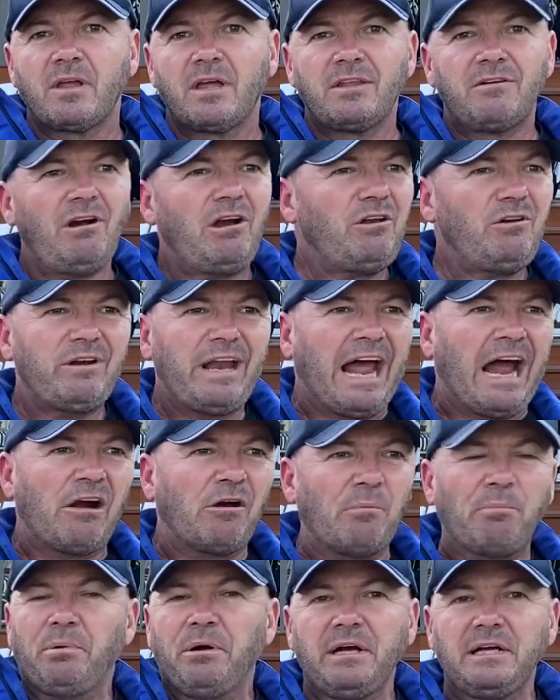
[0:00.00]
They're only an hour
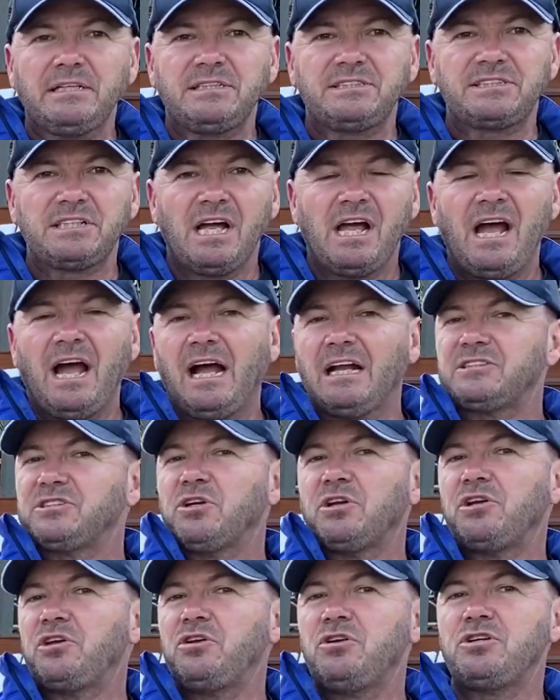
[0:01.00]
a piece. It's
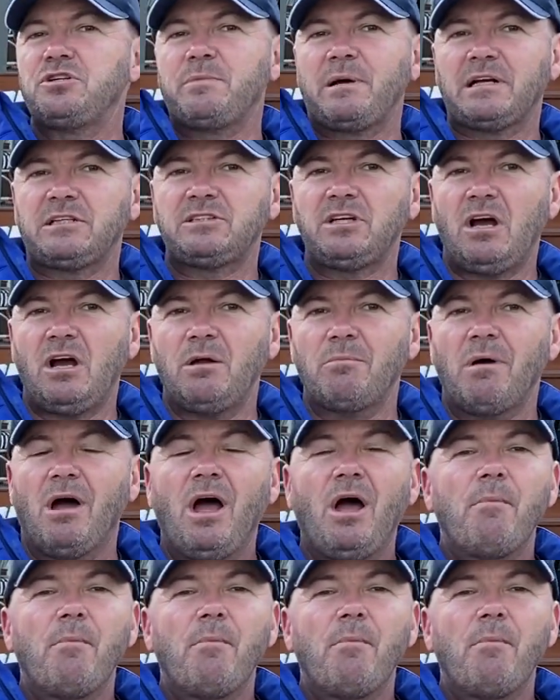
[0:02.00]
not a huge amount of time.